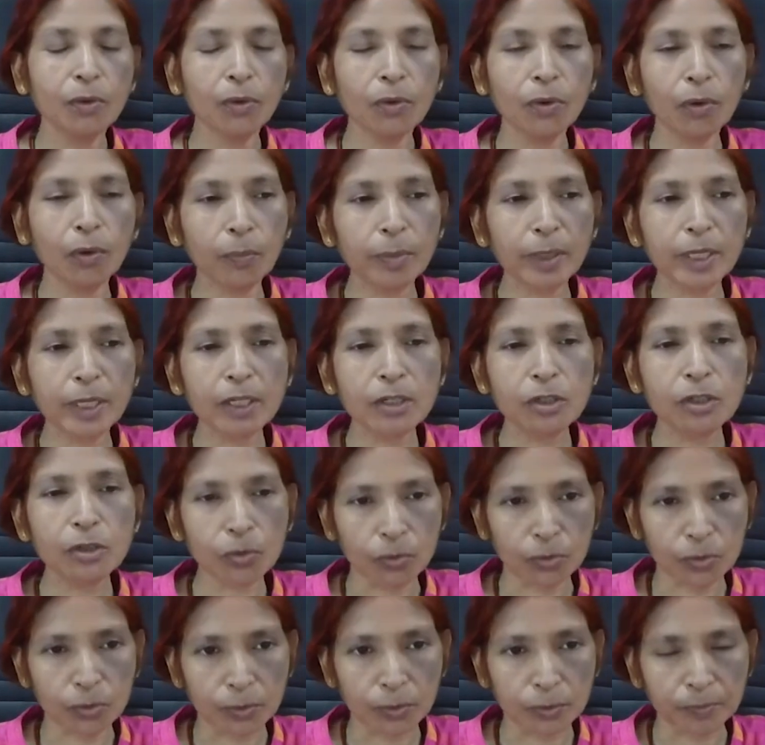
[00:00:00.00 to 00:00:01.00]
OP2.
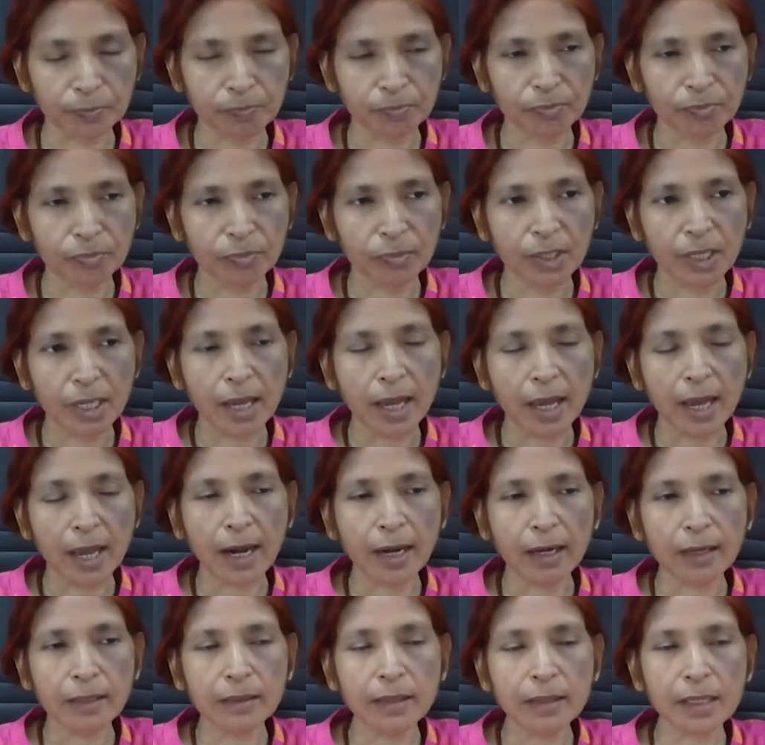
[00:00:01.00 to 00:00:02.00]

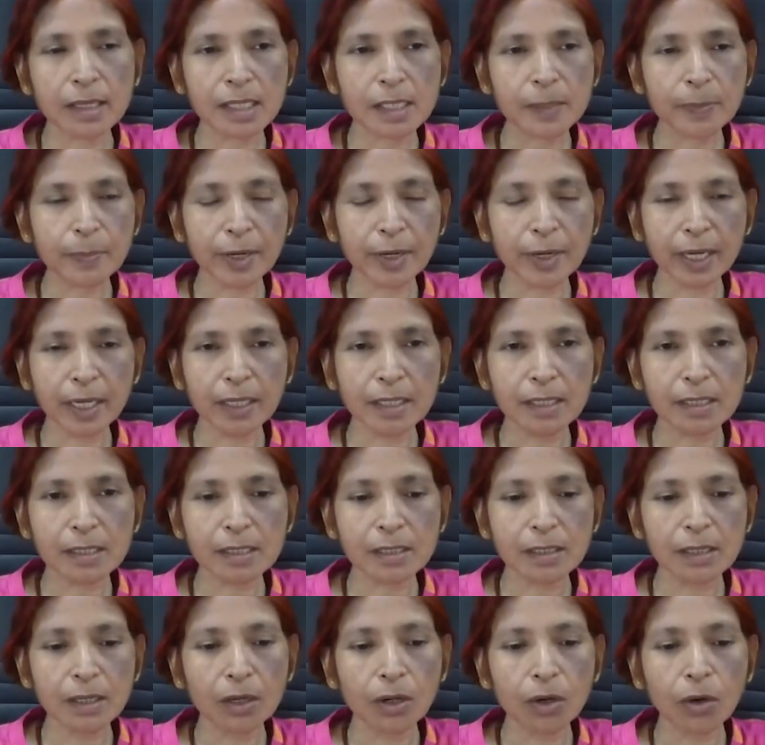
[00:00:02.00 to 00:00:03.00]
At this price,
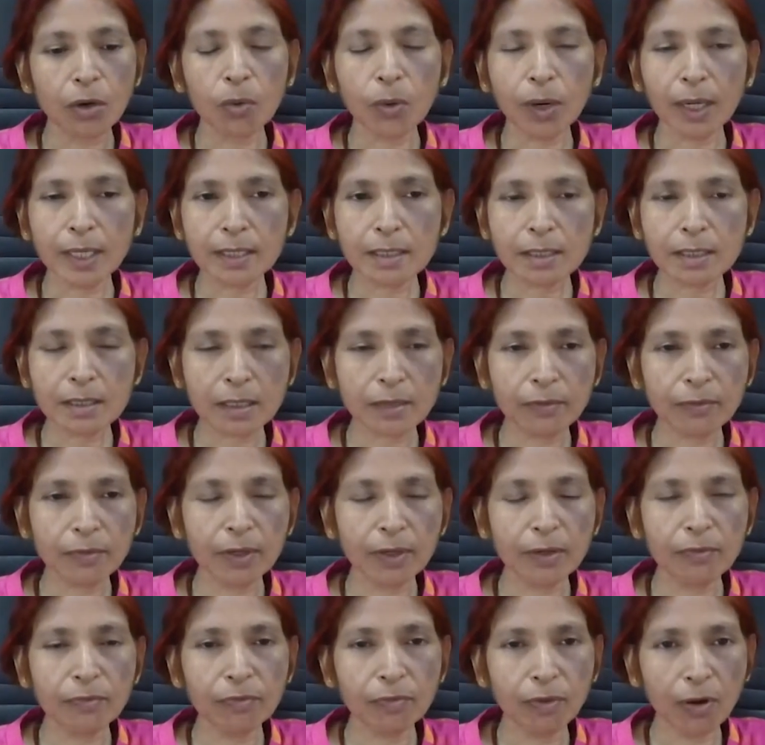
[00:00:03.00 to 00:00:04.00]
quantity
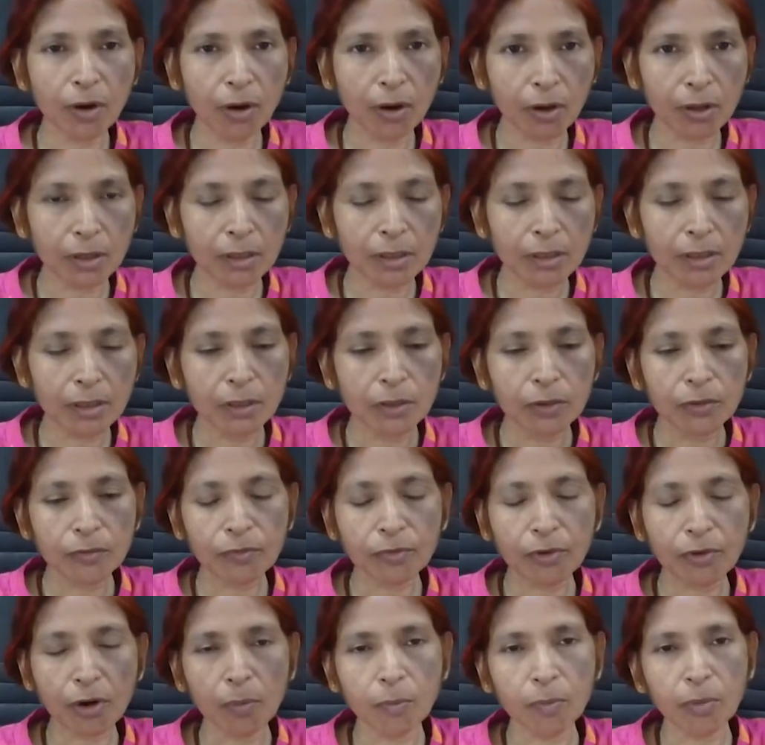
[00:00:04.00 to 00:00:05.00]
will fall
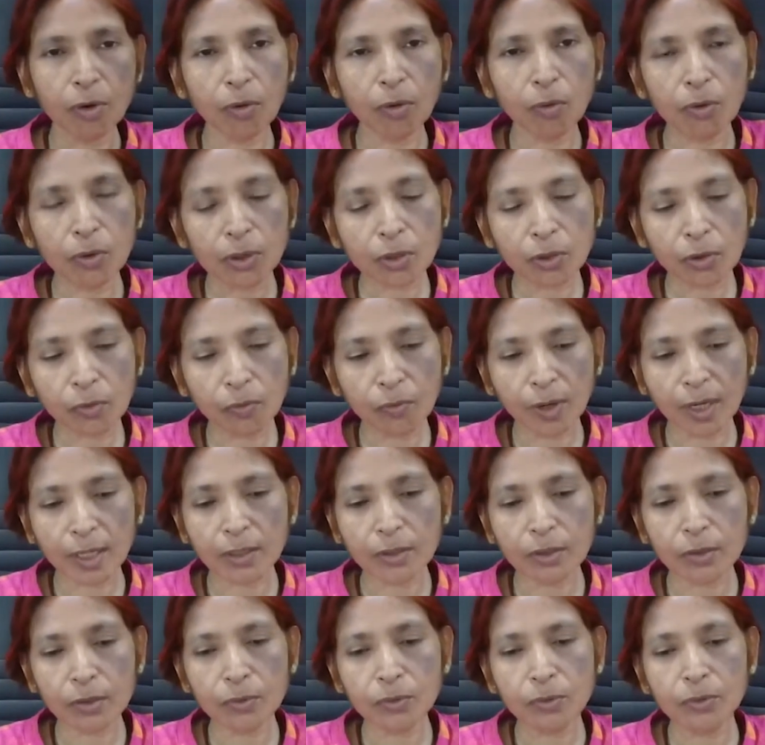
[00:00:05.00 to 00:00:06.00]
from
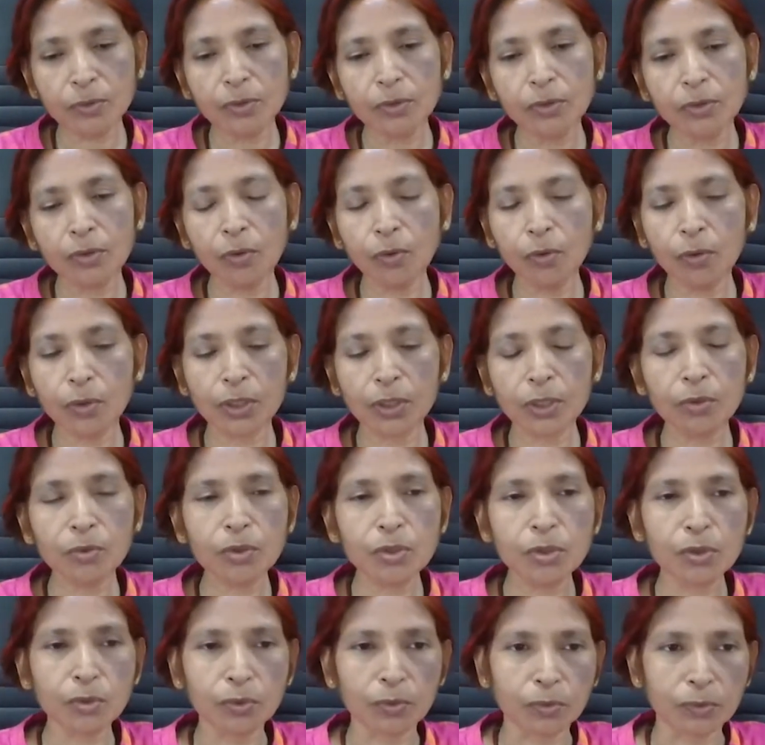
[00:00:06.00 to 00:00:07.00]
OQ1 to
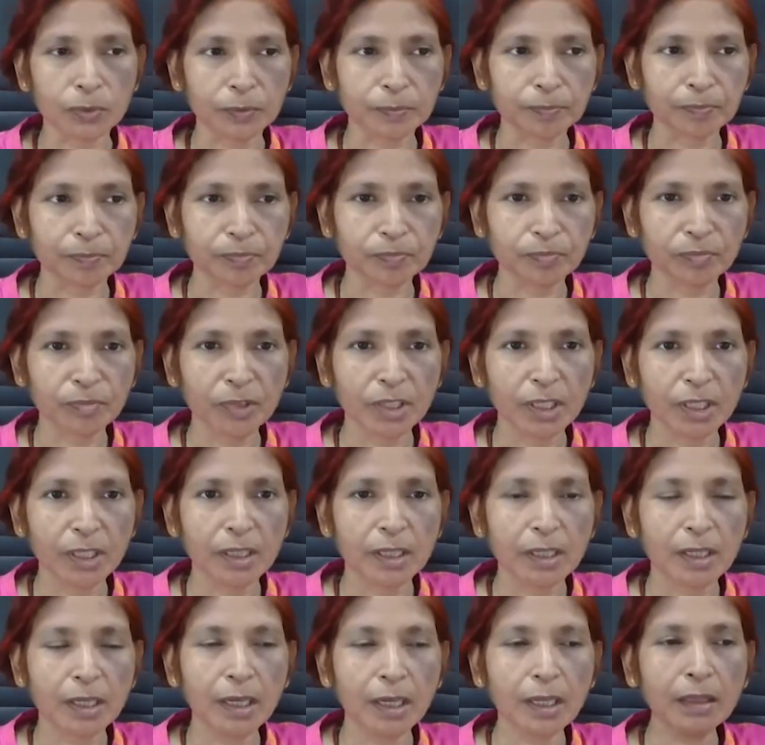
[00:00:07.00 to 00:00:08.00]
OQ2.
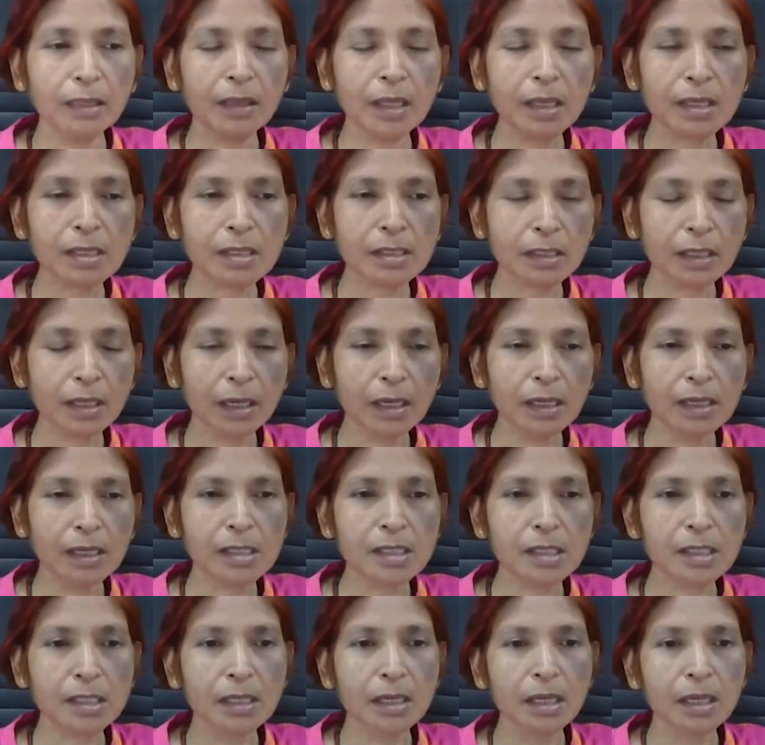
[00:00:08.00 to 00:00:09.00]
In this
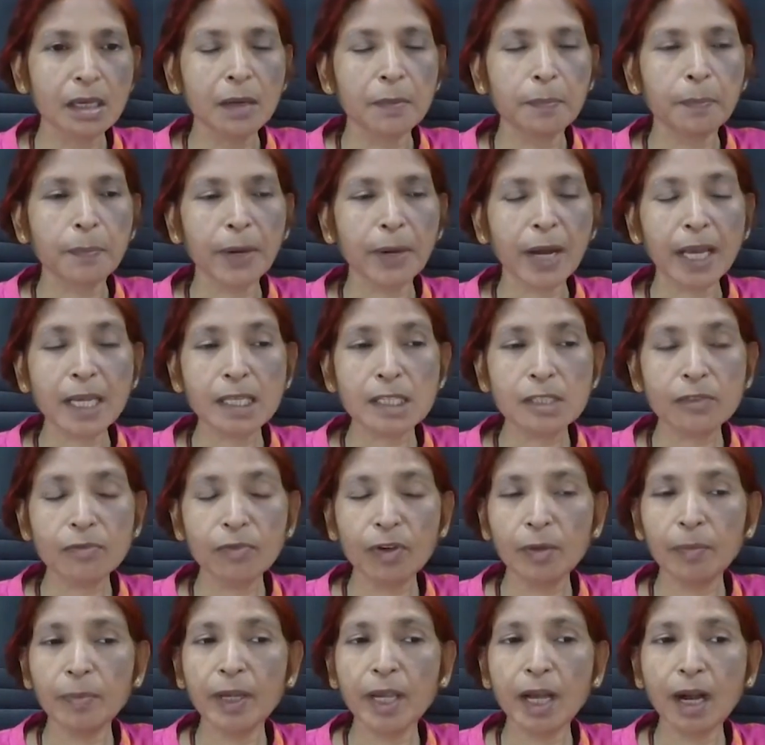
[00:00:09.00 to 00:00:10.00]
case, price
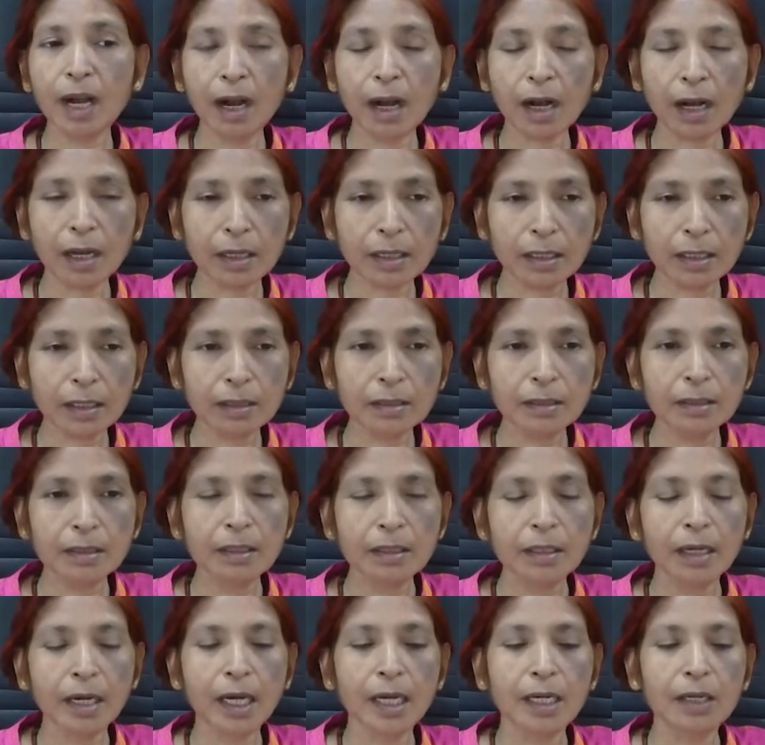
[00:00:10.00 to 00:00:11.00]
will be higher
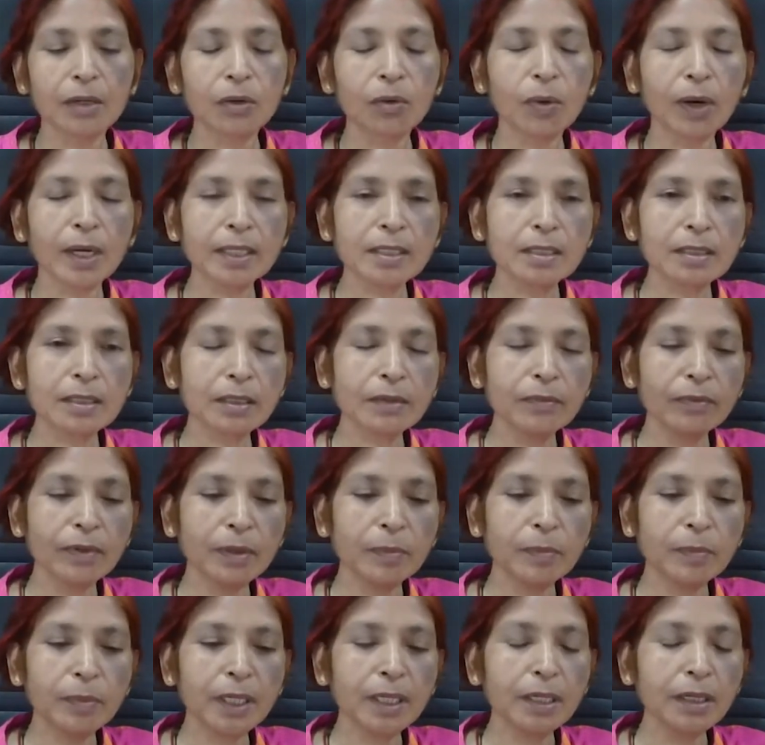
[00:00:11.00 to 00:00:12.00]
and quantity
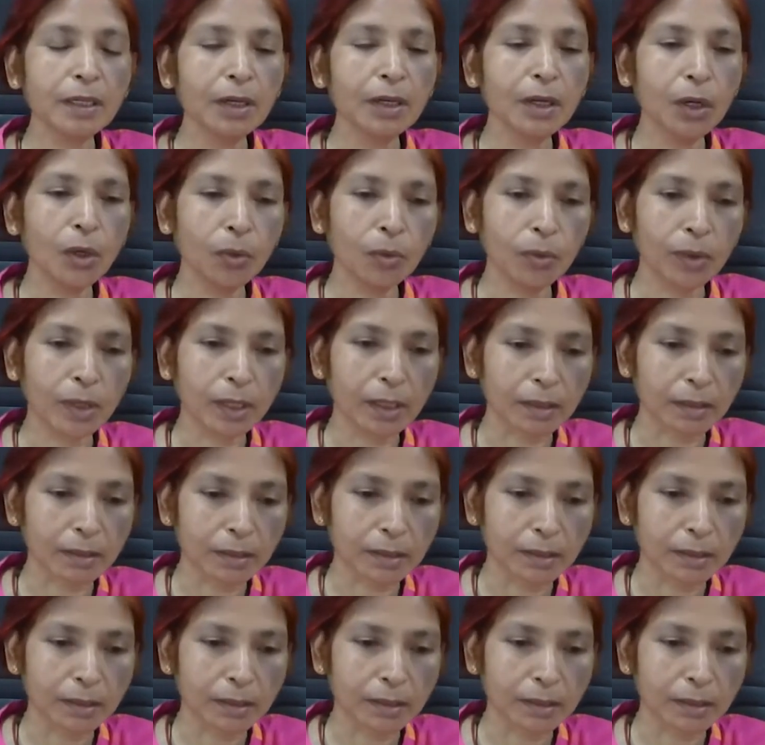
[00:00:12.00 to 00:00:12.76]
will be lower,